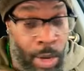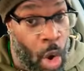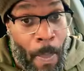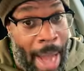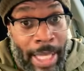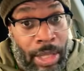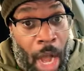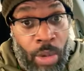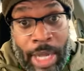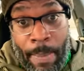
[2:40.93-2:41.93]
Nobody
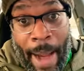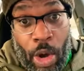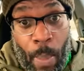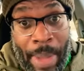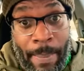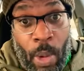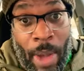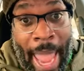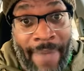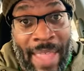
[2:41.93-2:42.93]
thought that Michael Pittman
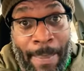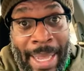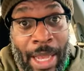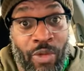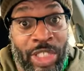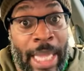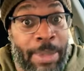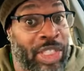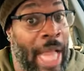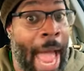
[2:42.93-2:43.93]
would have that many
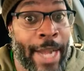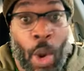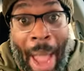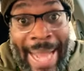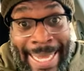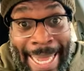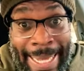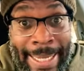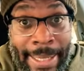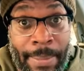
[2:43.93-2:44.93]
receptions. I know I
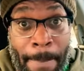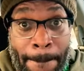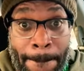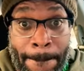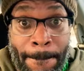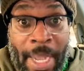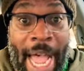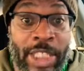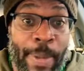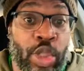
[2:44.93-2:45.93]
didn't.
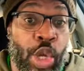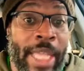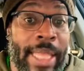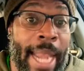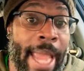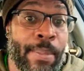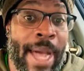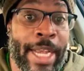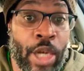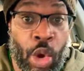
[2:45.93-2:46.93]
Guys, make sure you hit the like
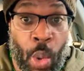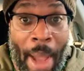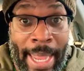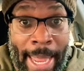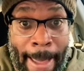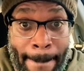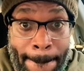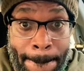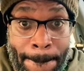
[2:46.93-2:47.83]
button on the way in.